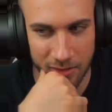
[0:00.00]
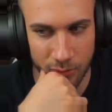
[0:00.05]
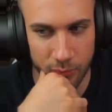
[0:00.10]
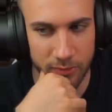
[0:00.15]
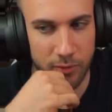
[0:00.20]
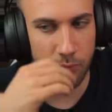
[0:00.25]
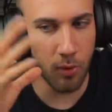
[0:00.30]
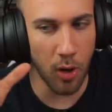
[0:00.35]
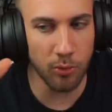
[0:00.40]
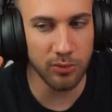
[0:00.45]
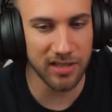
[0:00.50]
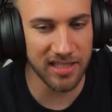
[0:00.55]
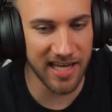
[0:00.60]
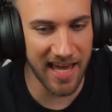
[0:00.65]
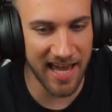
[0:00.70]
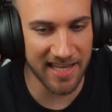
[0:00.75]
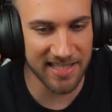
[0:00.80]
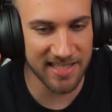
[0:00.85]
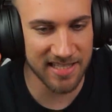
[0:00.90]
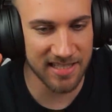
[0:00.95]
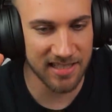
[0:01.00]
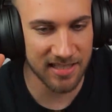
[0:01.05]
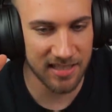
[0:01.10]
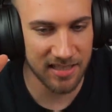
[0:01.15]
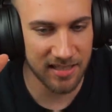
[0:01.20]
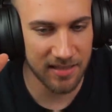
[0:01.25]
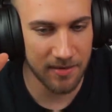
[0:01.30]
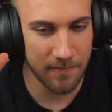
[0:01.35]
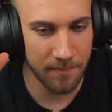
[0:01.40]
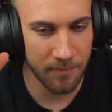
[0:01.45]
We won't get
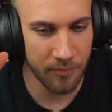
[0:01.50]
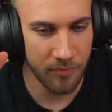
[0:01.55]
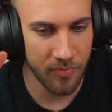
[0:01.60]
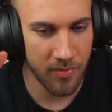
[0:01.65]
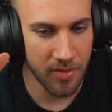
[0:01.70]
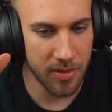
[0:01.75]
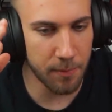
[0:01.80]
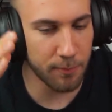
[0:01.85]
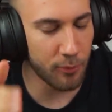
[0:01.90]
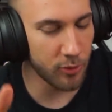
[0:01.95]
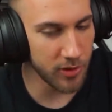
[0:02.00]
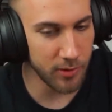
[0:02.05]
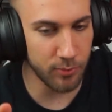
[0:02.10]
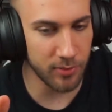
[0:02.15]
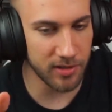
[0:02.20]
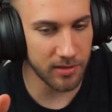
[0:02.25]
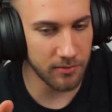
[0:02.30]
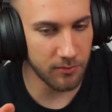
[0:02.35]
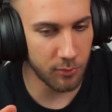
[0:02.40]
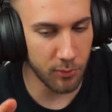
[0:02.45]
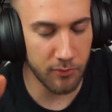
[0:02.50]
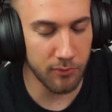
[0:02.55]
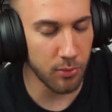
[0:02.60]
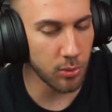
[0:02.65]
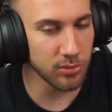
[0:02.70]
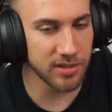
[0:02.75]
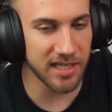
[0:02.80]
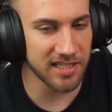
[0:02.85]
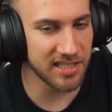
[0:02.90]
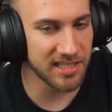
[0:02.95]
the we
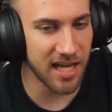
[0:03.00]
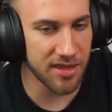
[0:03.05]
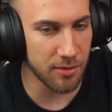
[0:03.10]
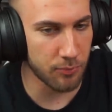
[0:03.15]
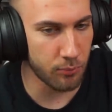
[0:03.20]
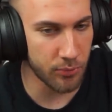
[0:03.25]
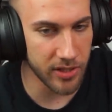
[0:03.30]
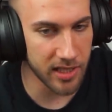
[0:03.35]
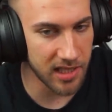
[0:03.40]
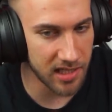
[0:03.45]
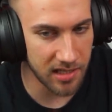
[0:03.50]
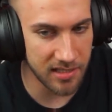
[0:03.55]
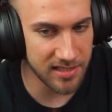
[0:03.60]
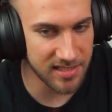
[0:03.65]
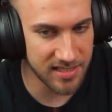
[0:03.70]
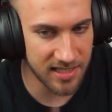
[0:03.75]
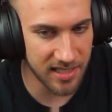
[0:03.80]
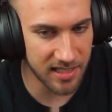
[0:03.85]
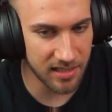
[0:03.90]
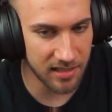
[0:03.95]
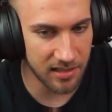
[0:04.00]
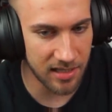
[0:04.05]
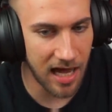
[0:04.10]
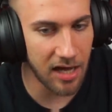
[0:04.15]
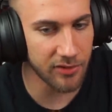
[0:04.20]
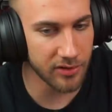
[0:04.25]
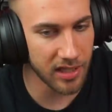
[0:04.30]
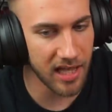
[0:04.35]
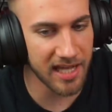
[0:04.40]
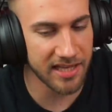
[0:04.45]
won't get another pre-release single. How
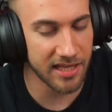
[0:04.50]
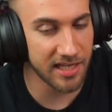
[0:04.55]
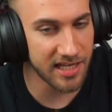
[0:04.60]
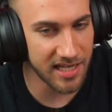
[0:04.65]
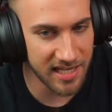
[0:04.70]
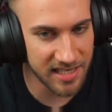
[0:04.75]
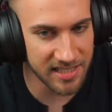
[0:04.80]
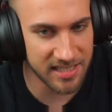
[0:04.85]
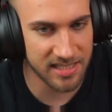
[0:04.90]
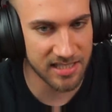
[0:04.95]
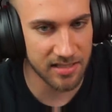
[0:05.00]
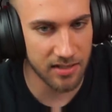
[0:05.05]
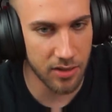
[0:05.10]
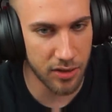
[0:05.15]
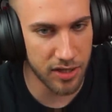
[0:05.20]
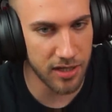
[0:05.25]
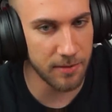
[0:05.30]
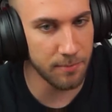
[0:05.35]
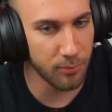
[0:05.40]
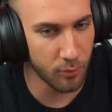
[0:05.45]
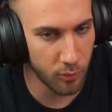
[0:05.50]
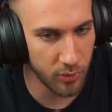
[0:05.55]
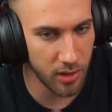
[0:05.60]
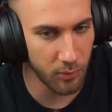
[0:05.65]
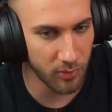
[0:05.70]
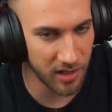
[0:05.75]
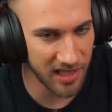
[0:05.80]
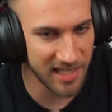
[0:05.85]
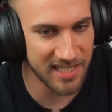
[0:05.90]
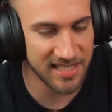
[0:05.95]
You Like That is the
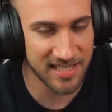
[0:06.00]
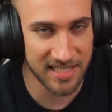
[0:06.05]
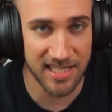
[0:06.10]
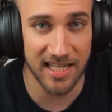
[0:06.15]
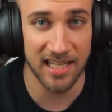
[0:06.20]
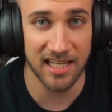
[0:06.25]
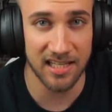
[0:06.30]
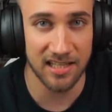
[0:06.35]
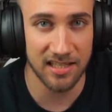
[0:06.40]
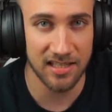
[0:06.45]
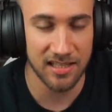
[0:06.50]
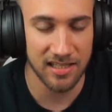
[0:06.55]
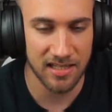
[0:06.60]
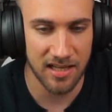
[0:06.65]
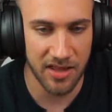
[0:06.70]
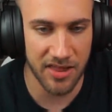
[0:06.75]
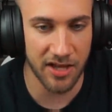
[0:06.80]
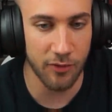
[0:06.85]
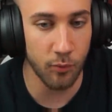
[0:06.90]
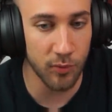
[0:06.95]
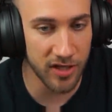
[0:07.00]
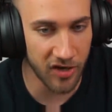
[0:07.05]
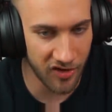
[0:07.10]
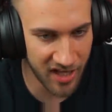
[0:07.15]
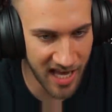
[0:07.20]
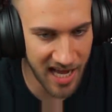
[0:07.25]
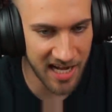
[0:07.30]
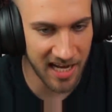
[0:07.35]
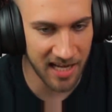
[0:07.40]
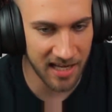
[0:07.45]
pre-release single that we are
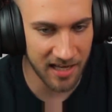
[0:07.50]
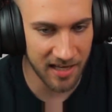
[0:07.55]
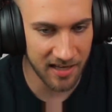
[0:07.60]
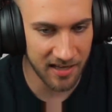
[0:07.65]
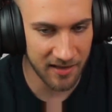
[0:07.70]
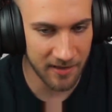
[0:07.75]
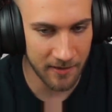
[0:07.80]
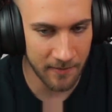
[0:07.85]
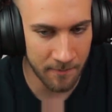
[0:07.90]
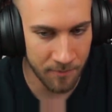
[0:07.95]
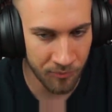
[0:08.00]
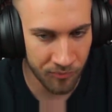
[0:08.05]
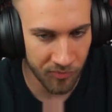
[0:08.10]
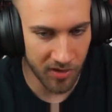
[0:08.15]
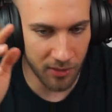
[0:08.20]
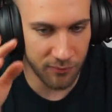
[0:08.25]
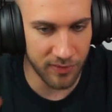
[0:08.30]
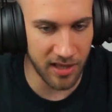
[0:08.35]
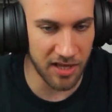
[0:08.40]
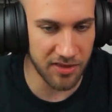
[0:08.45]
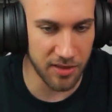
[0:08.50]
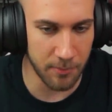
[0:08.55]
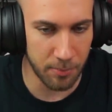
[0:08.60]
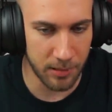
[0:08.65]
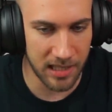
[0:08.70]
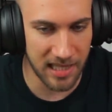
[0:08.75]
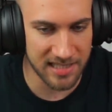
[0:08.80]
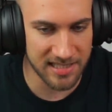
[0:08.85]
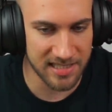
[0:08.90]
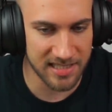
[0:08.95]
getting. I feel like the
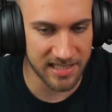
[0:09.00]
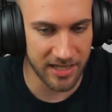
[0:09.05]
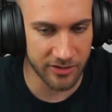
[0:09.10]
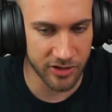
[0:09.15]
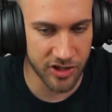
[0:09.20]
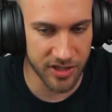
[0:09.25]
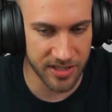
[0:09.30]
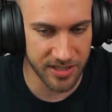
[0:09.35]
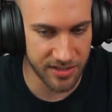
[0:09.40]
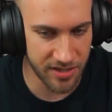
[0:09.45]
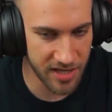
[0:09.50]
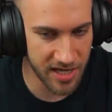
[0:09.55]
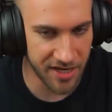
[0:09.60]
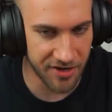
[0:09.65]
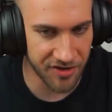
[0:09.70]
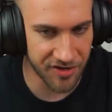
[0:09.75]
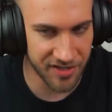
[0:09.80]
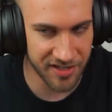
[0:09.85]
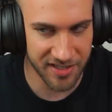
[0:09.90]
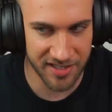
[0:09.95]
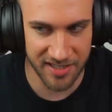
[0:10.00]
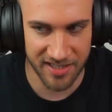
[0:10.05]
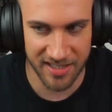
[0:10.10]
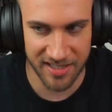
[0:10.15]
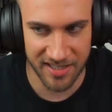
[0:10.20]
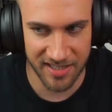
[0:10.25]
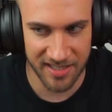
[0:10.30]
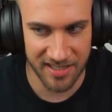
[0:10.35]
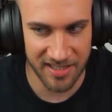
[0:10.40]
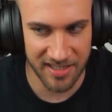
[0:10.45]
pluses are just there.
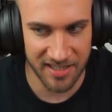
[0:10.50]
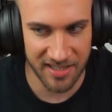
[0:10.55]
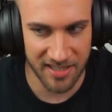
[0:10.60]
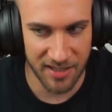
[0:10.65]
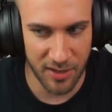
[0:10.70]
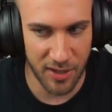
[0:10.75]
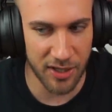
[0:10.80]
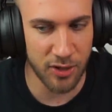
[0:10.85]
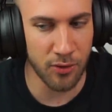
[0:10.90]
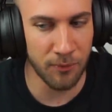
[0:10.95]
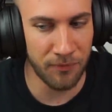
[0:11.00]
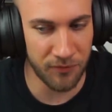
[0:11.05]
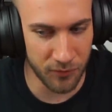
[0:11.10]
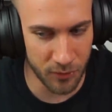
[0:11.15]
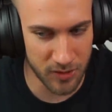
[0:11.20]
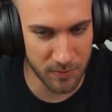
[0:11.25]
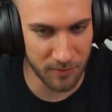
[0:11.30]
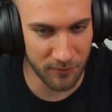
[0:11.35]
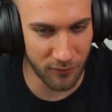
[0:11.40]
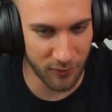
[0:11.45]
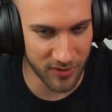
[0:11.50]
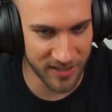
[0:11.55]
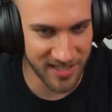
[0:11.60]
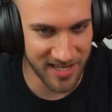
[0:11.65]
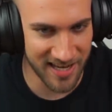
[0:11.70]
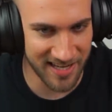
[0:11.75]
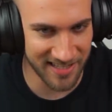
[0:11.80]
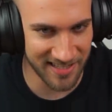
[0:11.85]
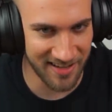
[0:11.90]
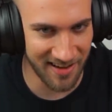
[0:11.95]
That confused me for a
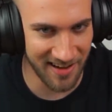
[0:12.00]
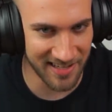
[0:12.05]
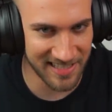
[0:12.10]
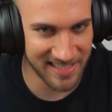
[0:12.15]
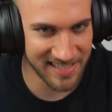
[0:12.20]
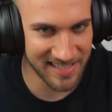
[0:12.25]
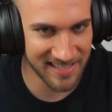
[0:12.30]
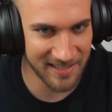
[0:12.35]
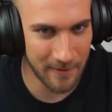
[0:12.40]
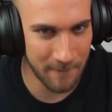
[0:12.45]
second, guys.